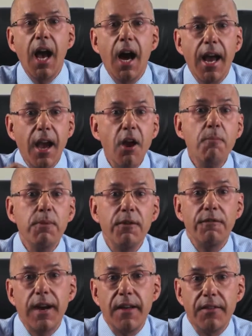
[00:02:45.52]
I hope you
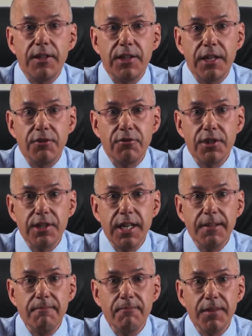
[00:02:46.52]
have found this
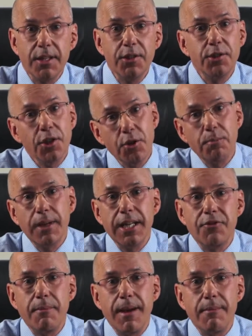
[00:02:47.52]
interesting. Do
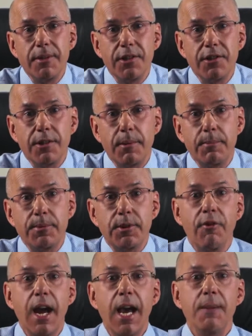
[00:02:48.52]
please remember to
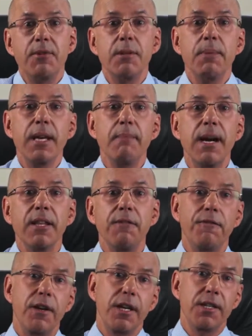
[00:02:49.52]
subscribe to be among the
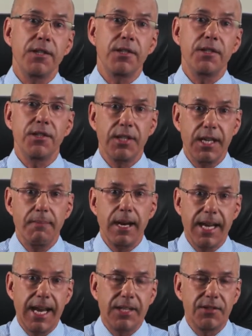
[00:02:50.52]
first to see my
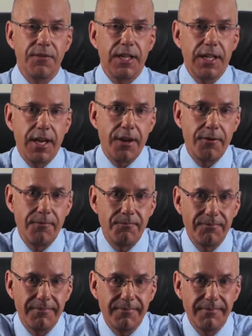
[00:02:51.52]
next video.
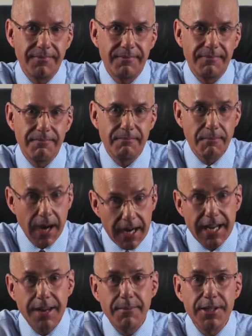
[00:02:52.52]
My
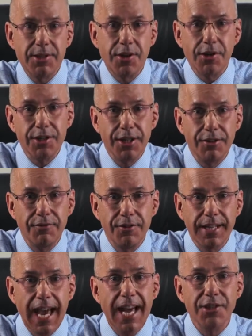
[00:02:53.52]
name is Dr.
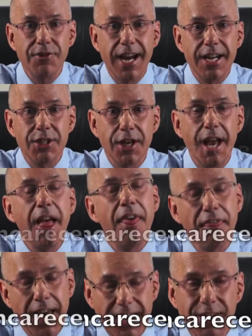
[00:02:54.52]
Haroun Gajraj.
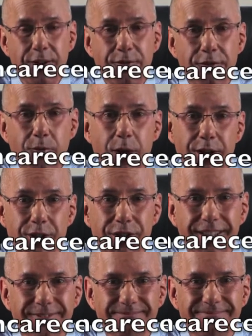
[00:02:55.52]
Thank you for
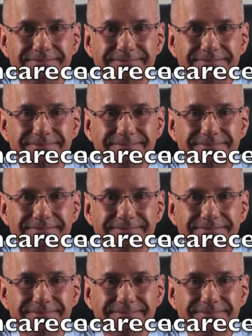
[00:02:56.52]
watching.